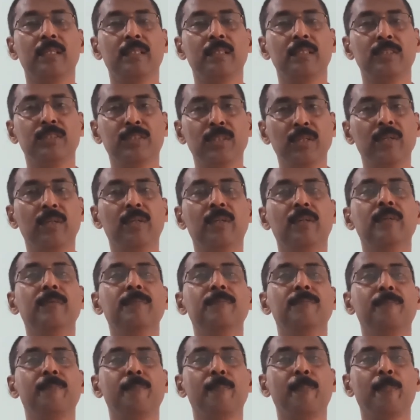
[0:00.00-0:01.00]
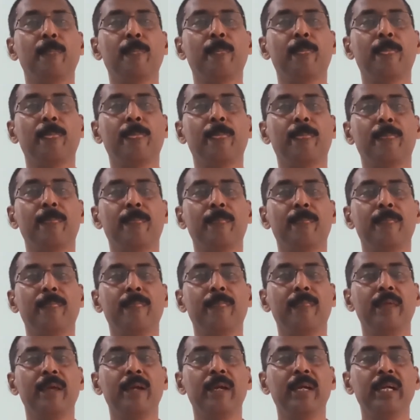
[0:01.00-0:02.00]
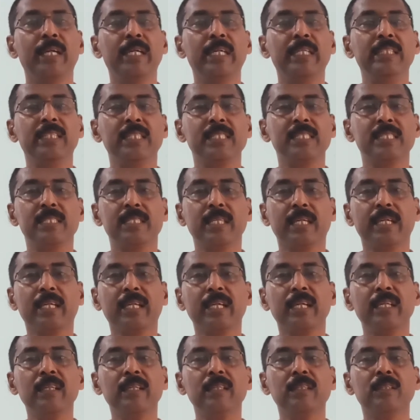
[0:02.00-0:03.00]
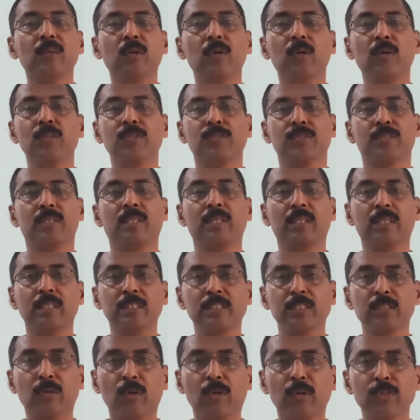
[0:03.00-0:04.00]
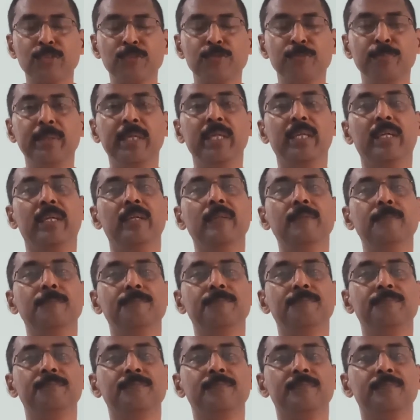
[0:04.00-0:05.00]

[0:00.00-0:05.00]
So, in the second cross, where it's cross B,